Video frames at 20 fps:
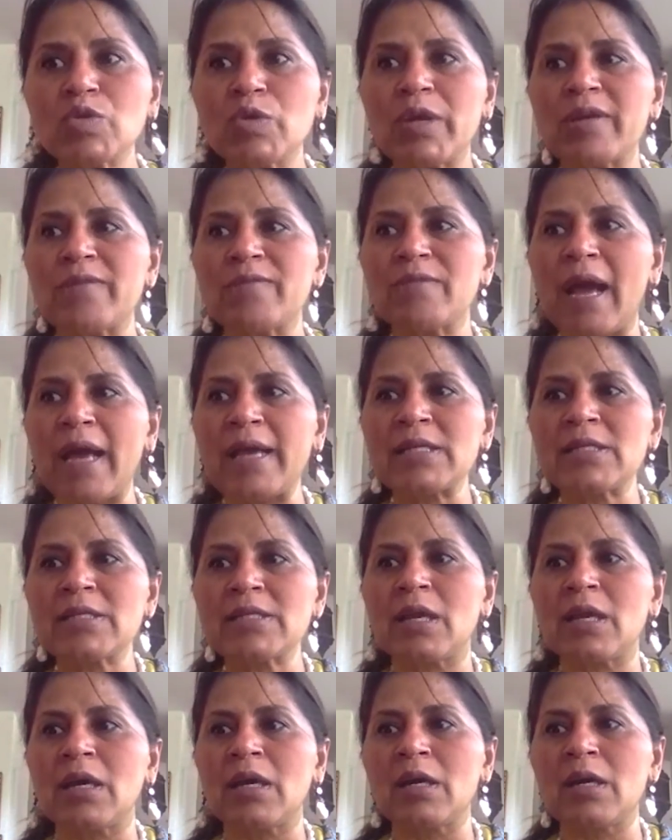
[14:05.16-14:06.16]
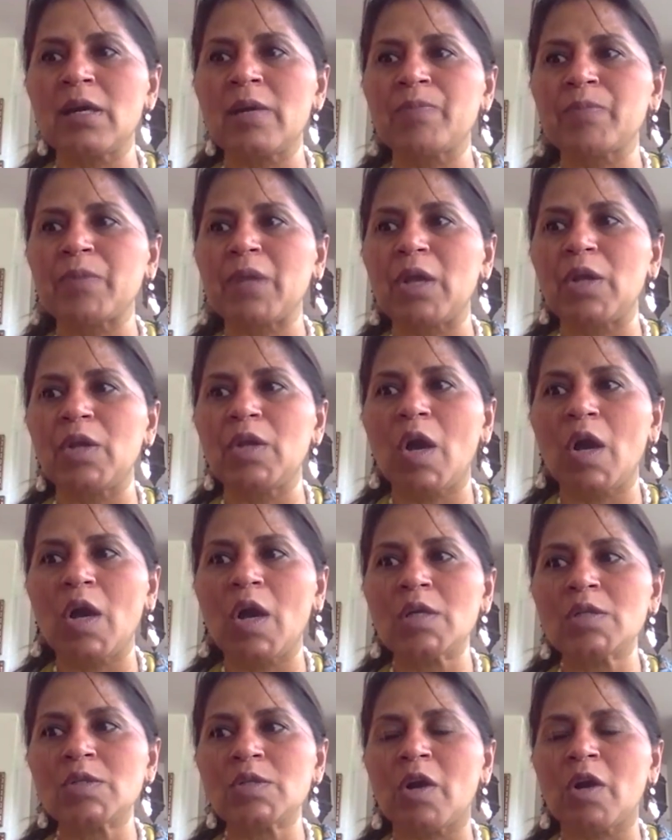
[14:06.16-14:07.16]
to invite um, a
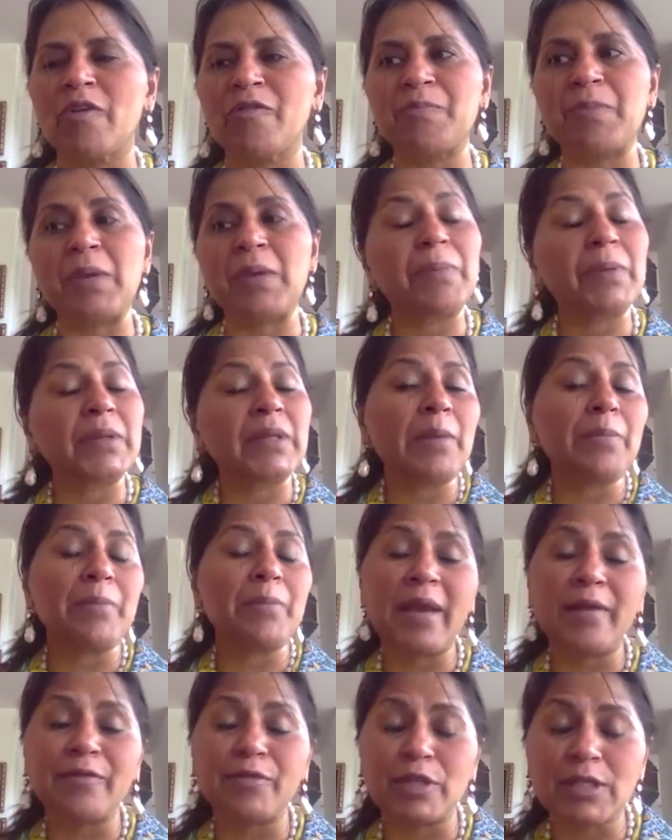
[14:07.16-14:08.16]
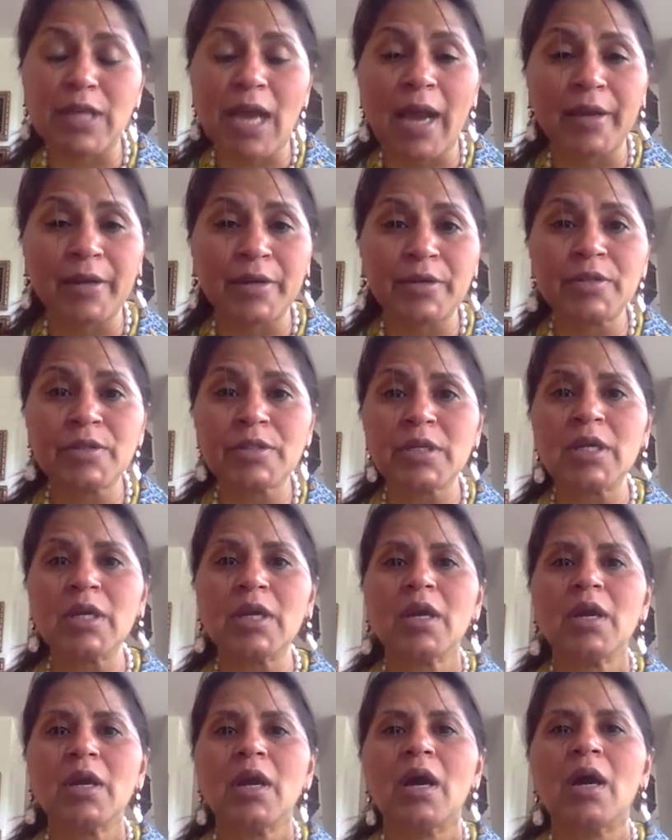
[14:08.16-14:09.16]
lot of people that may have retired
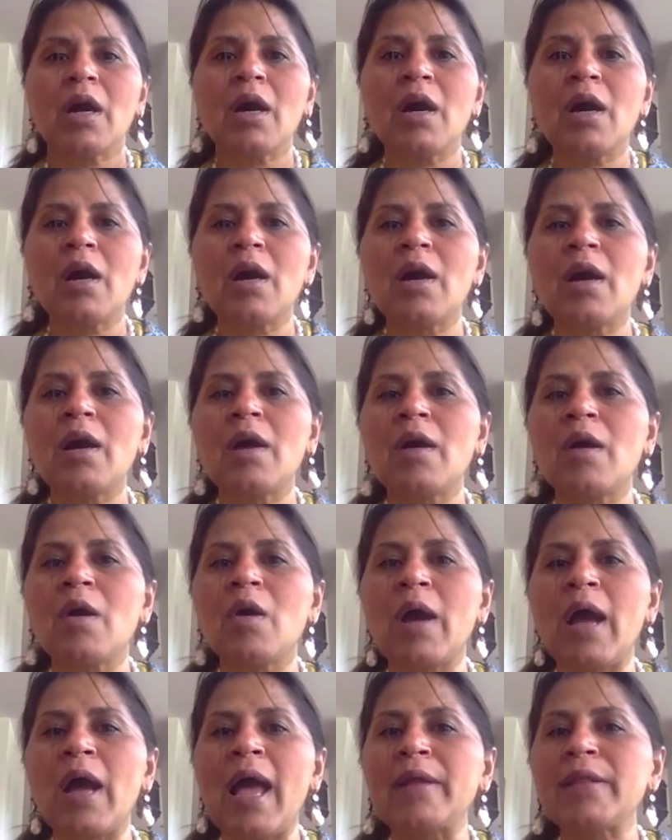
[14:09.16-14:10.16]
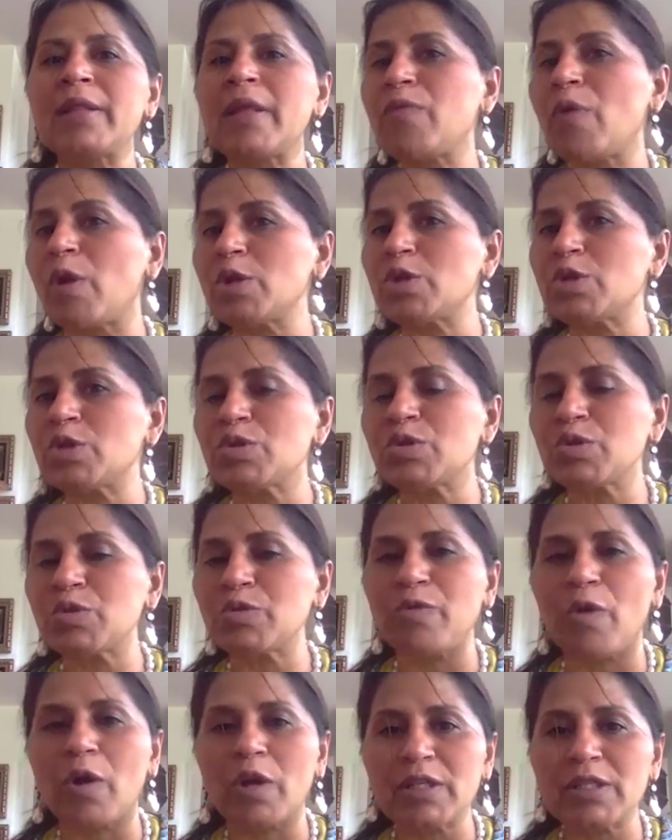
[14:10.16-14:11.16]
uh, and they want to do
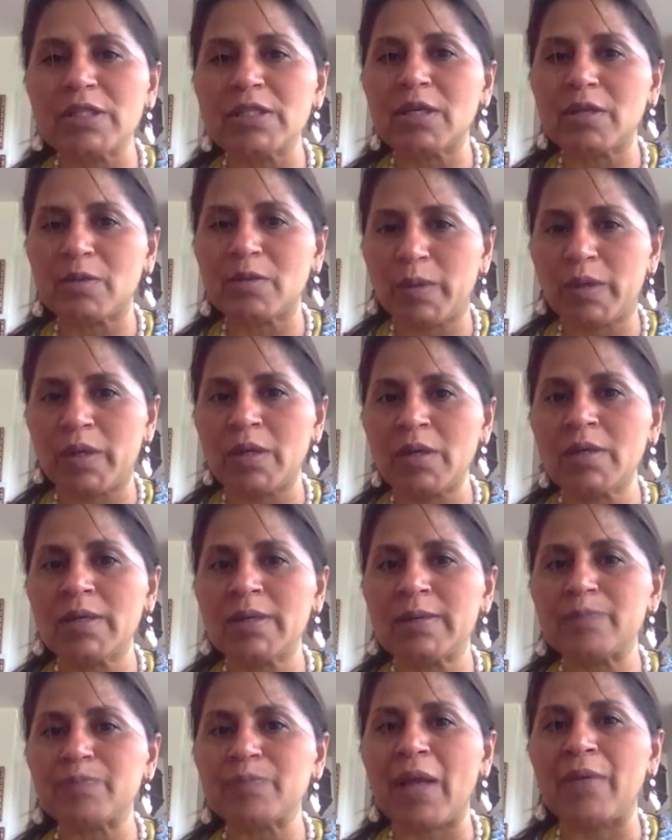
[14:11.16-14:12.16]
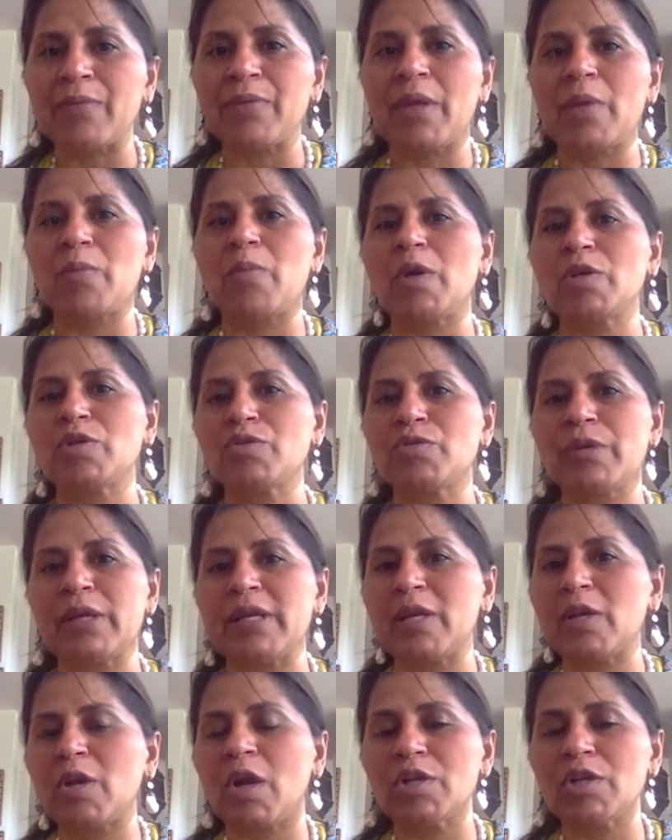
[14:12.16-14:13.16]
volunteer work and they want to
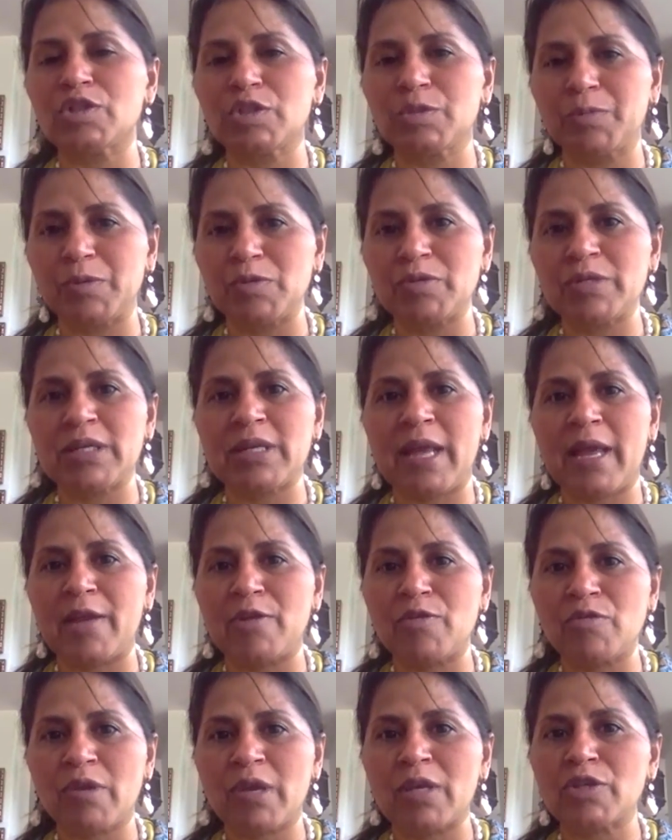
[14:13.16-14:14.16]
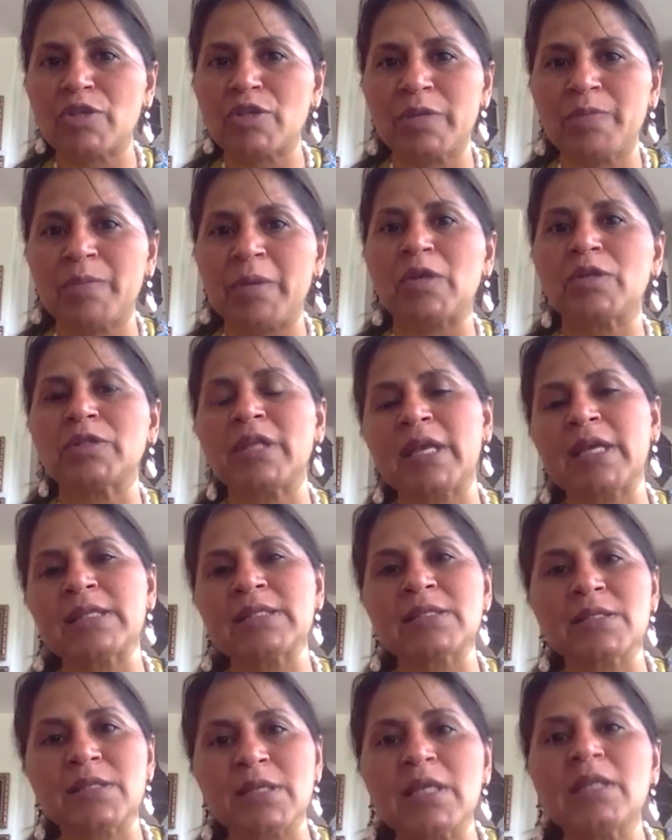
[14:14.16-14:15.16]
really contribute in education because they can
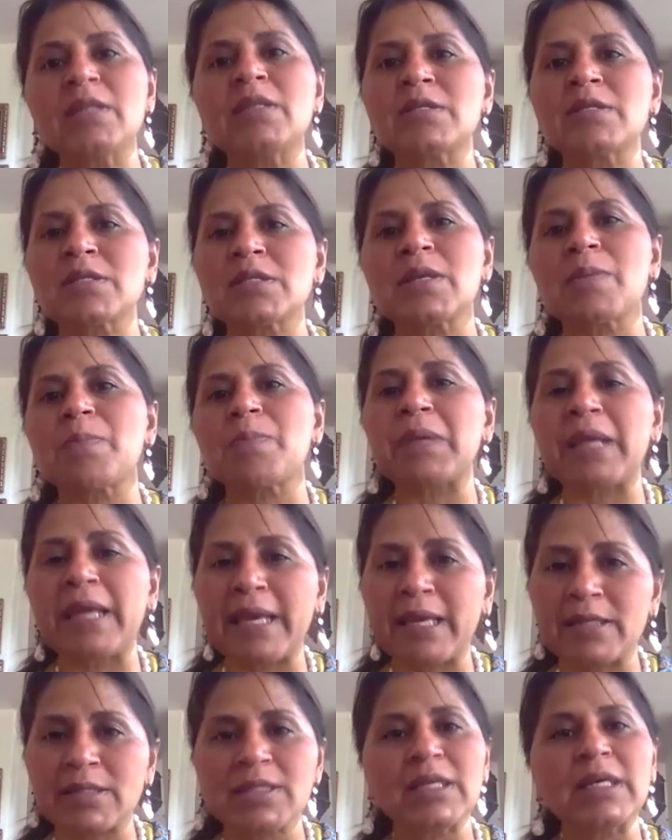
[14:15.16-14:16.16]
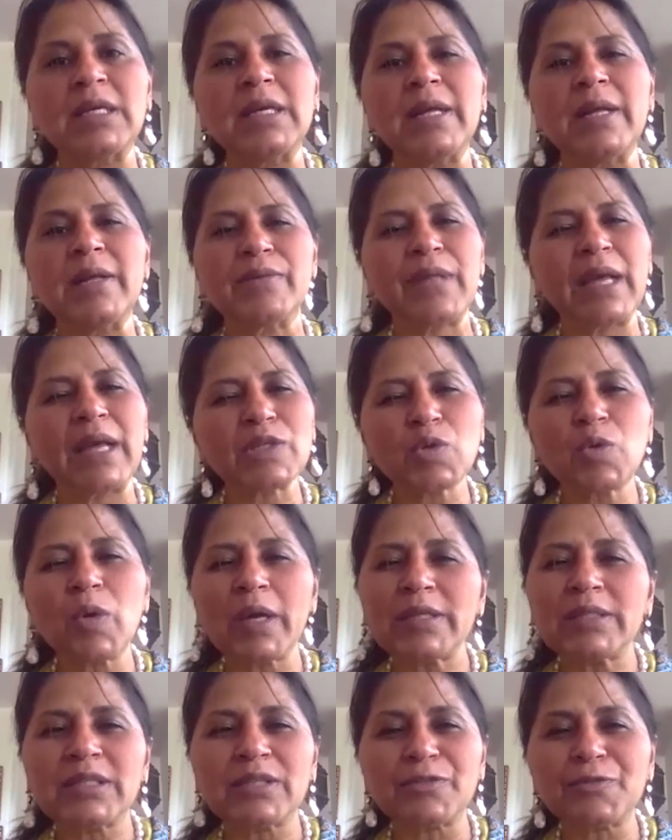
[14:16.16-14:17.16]
see this is a place that's
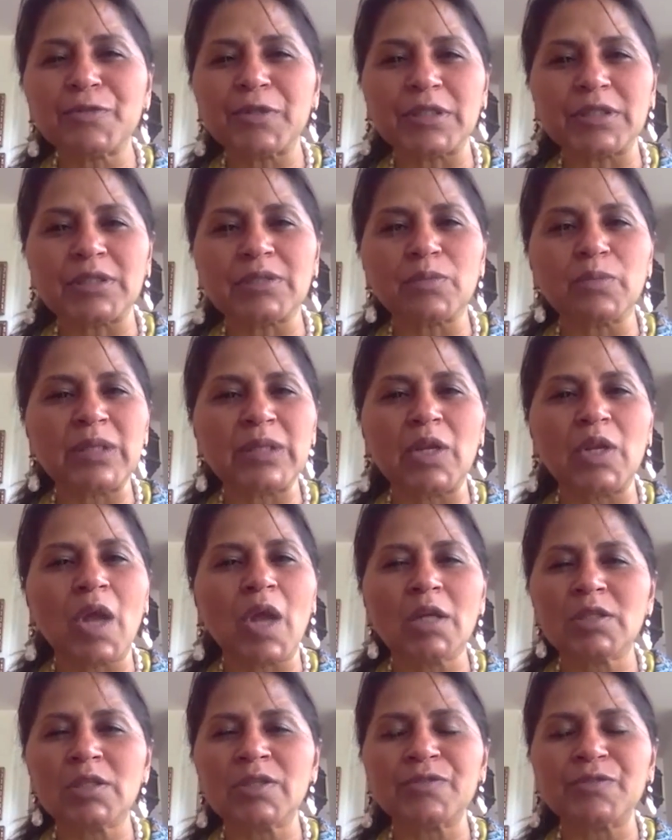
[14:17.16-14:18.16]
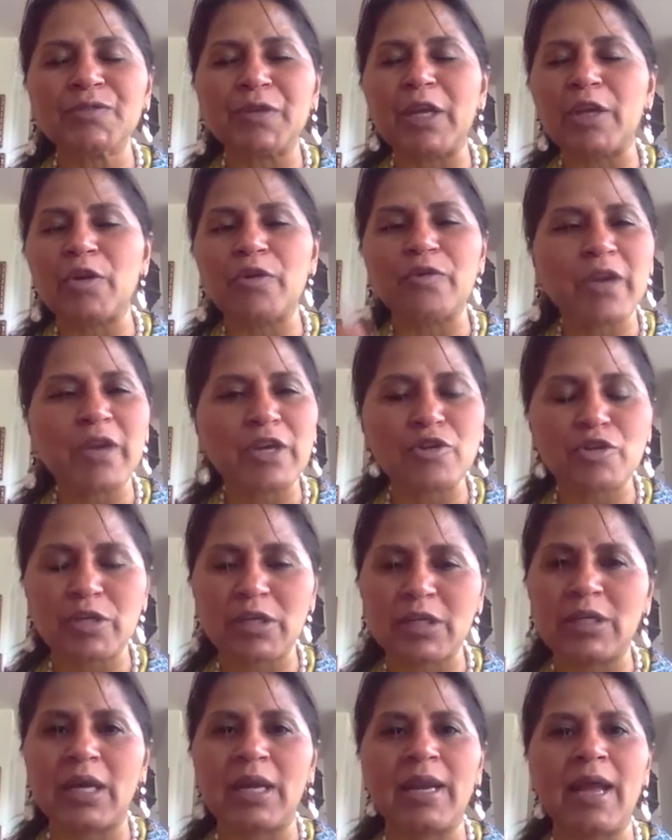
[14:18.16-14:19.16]
quite different with a lot of
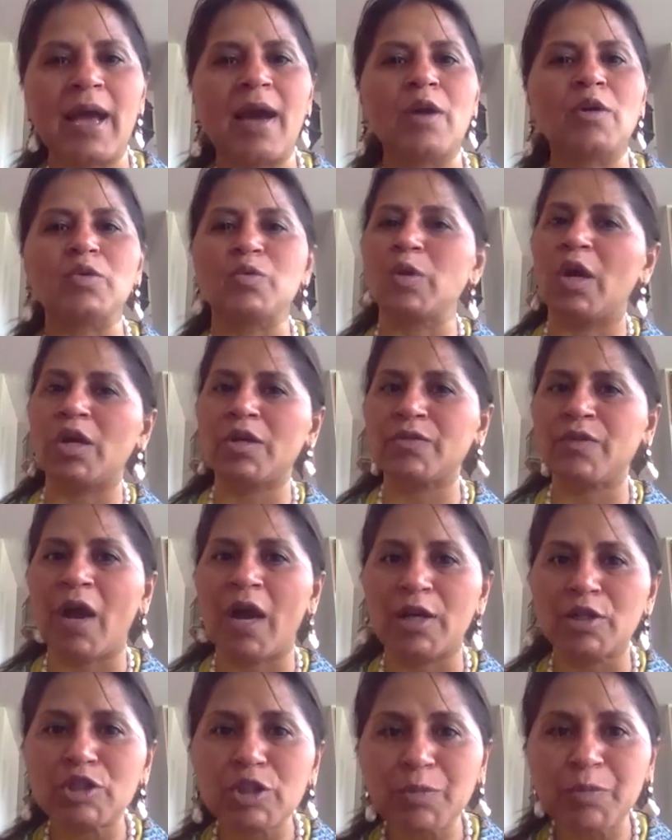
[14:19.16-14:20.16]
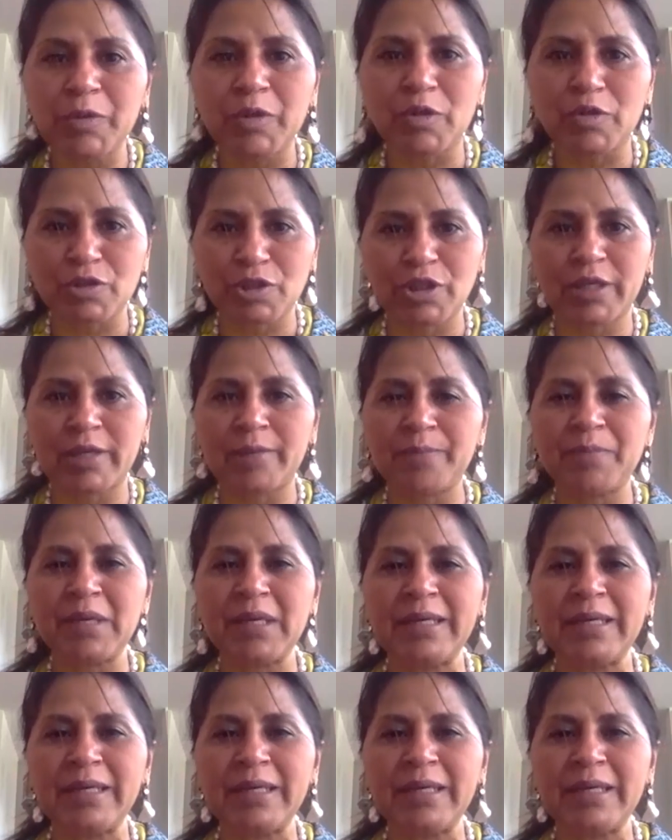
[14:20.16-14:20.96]
innovation allowed, a lot of entrepreneurship.